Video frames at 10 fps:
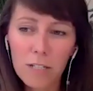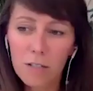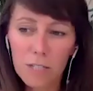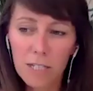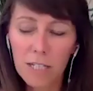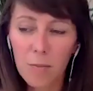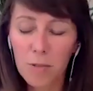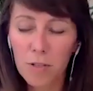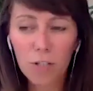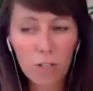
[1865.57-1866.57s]
Dancing
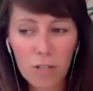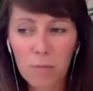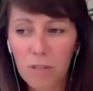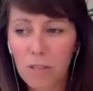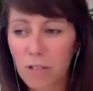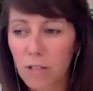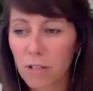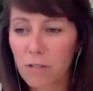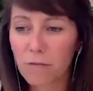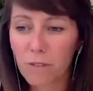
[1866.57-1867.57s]
Leopard, you know, some of the
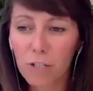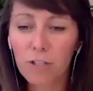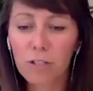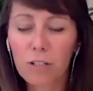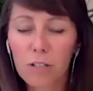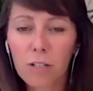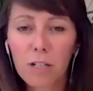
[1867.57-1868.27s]
kind of fashion